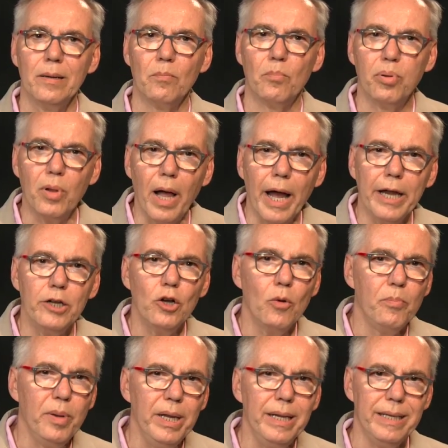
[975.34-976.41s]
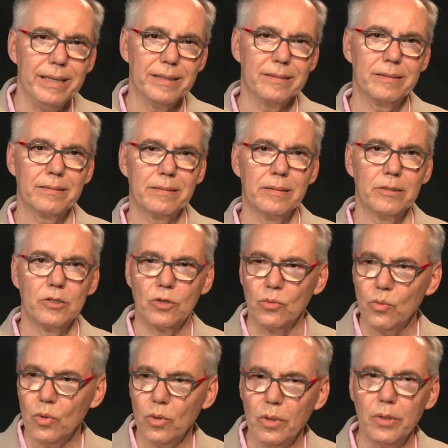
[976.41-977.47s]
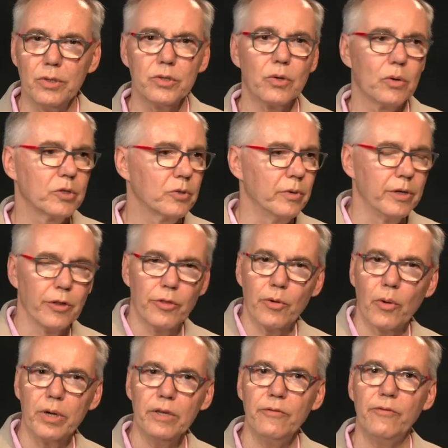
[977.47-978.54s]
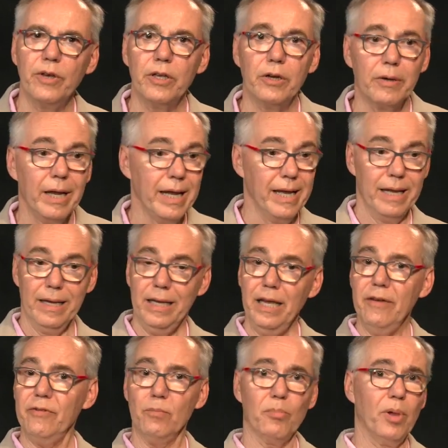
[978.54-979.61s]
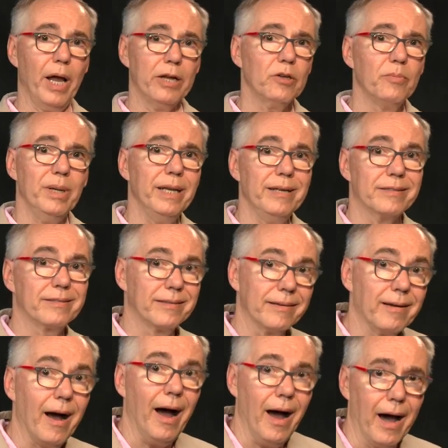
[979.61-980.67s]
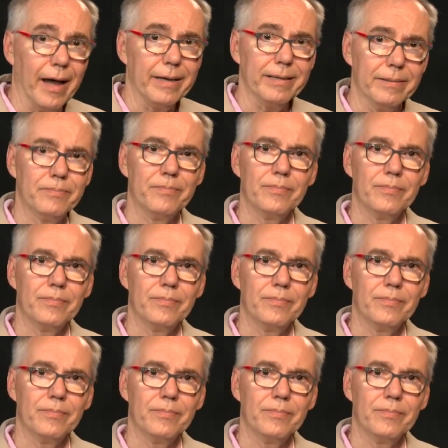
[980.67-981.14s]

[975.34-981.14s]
Blind obedience to rules or to an authority figure, even blind obedience to God,